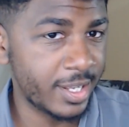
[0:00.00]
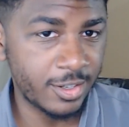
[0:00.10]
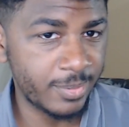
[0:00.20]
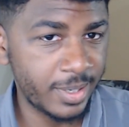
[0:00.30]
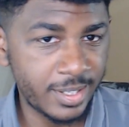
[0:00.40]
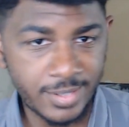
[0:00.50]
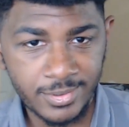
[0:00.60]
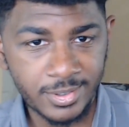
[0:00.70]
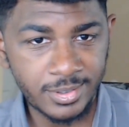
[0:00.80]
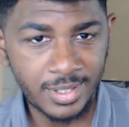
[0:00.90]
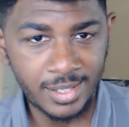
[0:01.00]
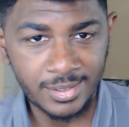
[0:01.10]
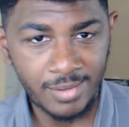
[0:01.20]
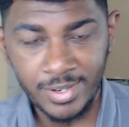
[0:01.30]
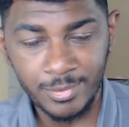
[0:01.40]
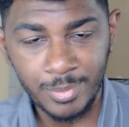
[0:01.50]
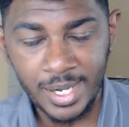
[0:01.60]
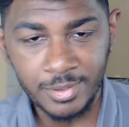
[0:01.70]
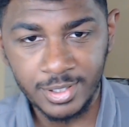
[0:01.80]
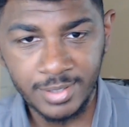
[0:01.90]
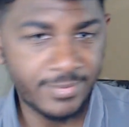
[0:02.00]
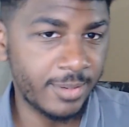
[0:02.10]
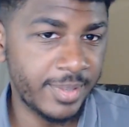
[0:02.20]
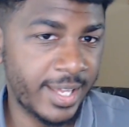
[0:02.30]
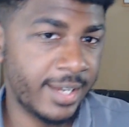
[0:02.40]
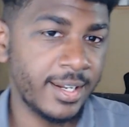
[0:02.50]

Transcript: I've never been able to confirm that.